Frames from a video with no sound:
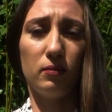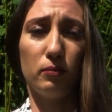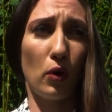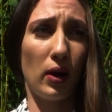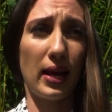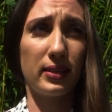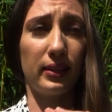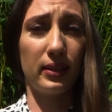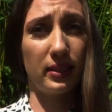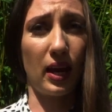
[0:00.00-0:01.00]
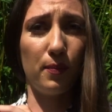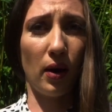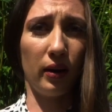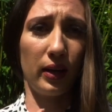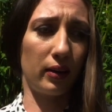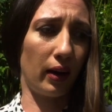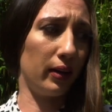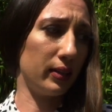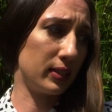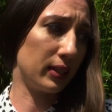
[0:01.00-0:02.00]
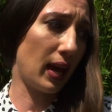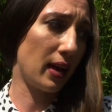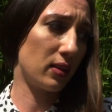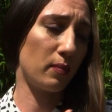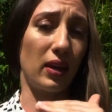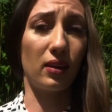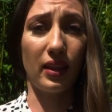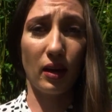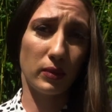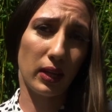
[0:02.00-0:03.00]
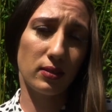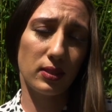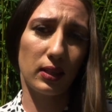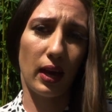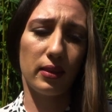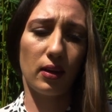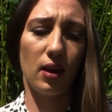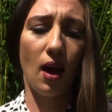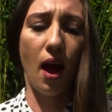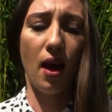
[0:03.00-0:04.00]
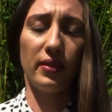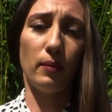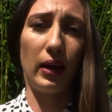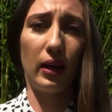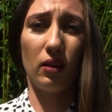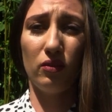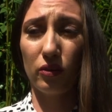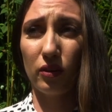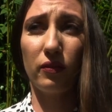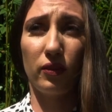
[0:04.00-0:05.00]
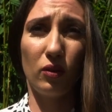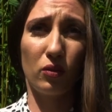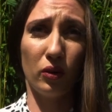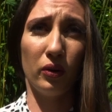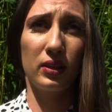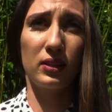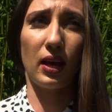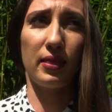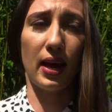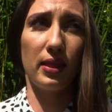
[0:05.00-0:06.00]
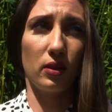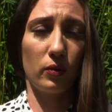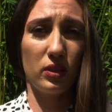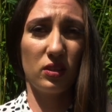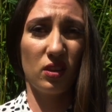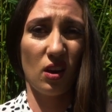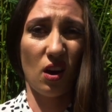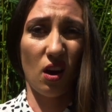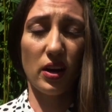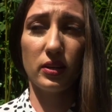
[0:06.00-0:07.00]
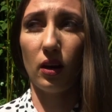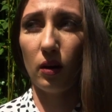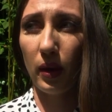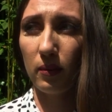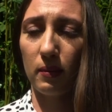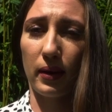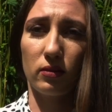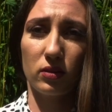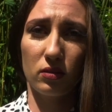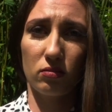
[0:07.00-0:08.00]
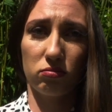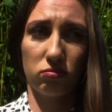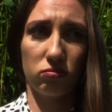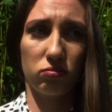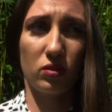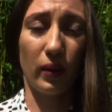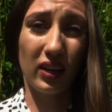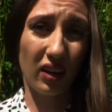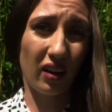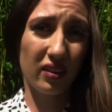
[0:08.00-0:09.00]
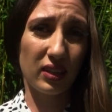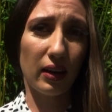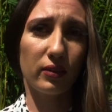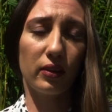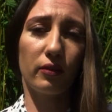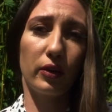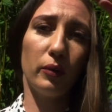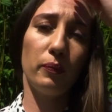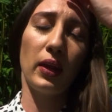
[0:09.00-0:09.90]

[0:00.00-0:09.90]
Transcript: more or less like the same height girls together, making them dance together. They made another few cuts, and then there was, I don't know, maybe about 20 girls left in the room,